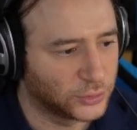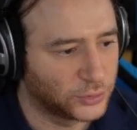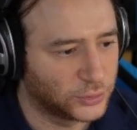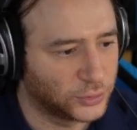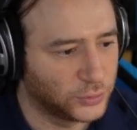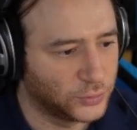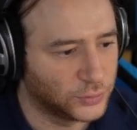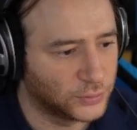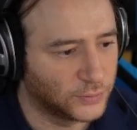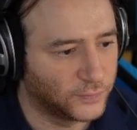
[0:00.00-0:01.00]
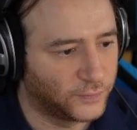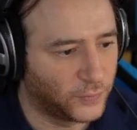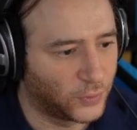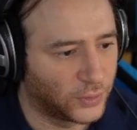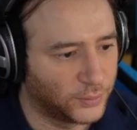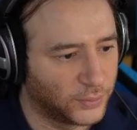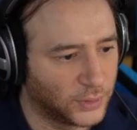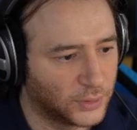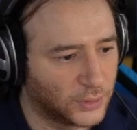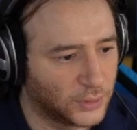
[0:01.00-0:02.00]
to form
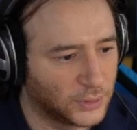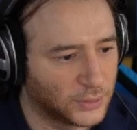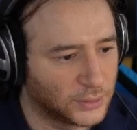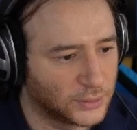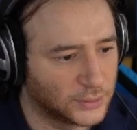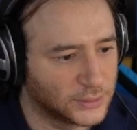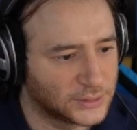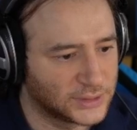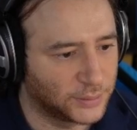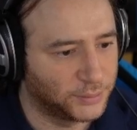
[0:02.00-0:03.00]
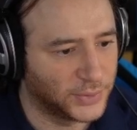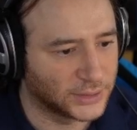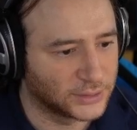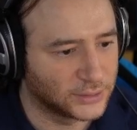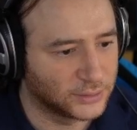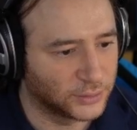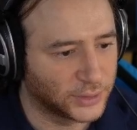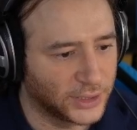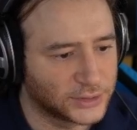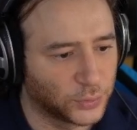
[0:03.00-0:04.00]
submit,
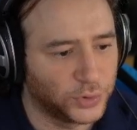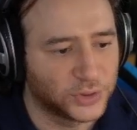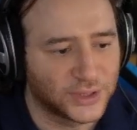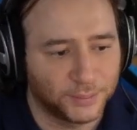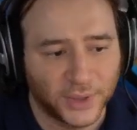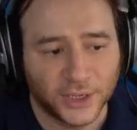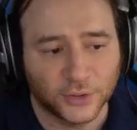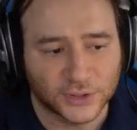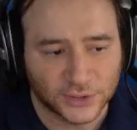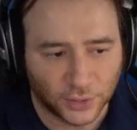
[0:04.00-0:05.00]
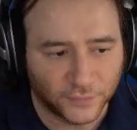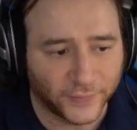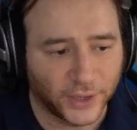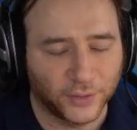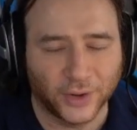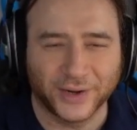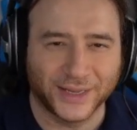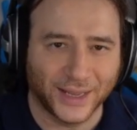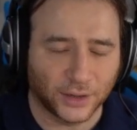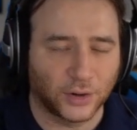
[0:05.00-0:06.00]
okay? So when you submit your survey, you're not gonna
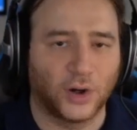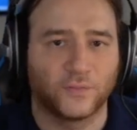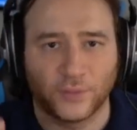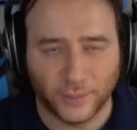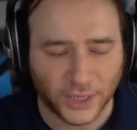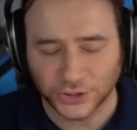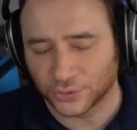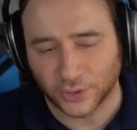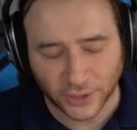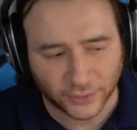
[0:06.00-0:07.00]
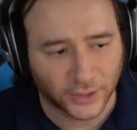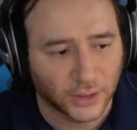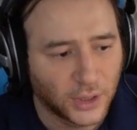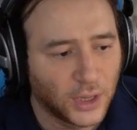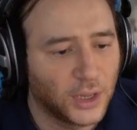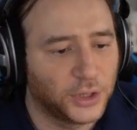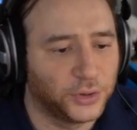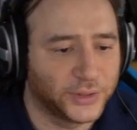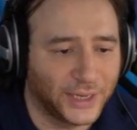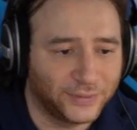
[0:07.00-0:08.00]
get a confirmation or anything. You'll
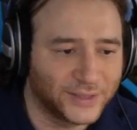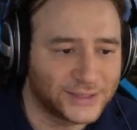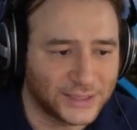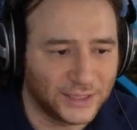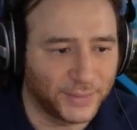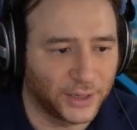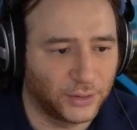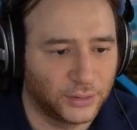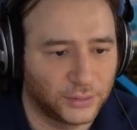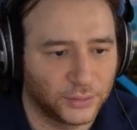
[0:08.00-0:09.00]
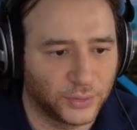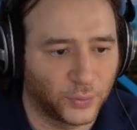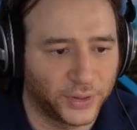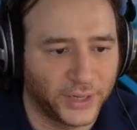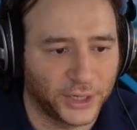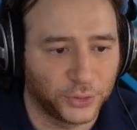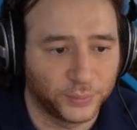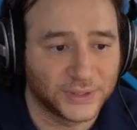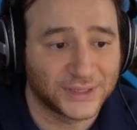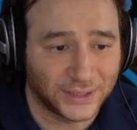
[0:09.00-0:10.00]
get this email, the one that you've
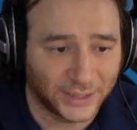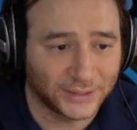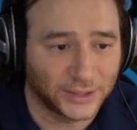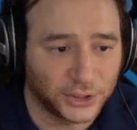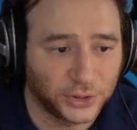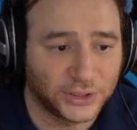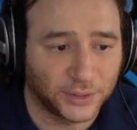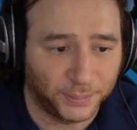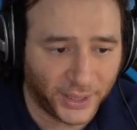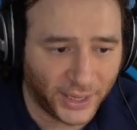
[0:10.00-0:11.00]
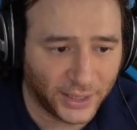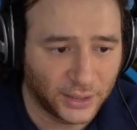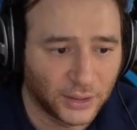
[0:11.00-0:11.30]
been selected and you need to pay